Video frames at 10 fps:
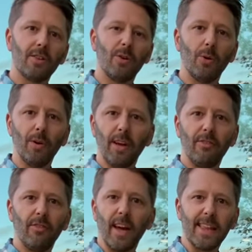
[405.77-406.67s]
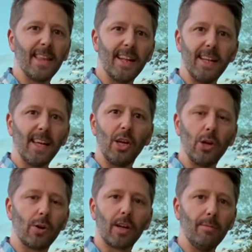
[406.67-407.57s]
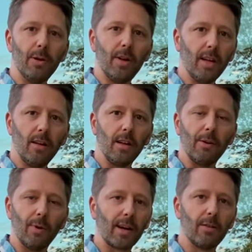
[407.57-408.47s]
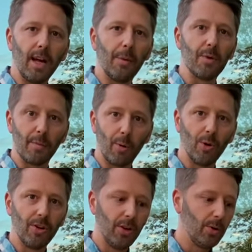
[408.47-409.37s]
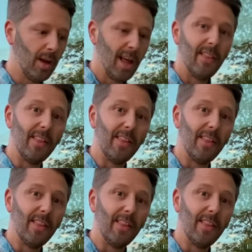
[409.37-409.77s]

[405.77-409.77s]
So if ascending your commute hill in record time is important to you,